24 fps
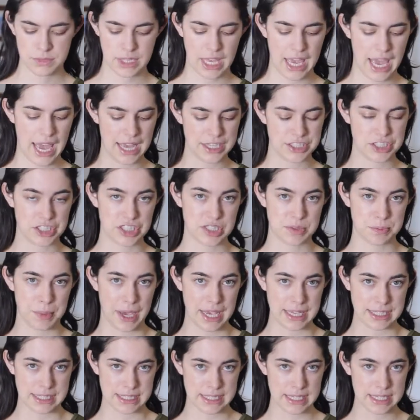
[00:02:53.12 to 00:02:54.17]
Add your
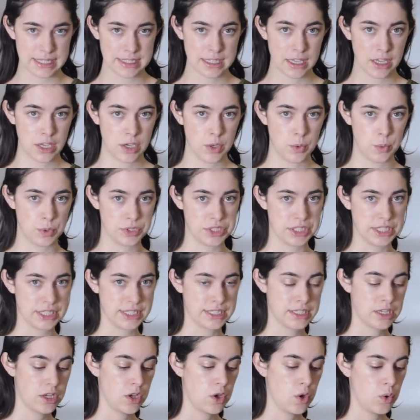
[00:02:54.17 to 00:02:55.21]
spices, which is
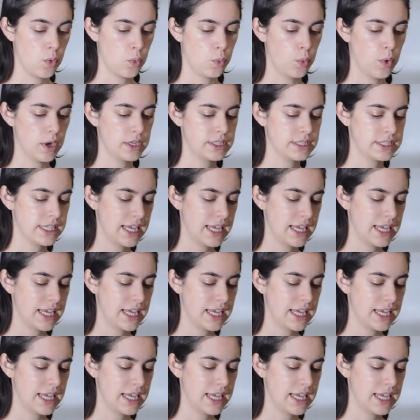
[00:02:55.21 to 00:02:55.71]
one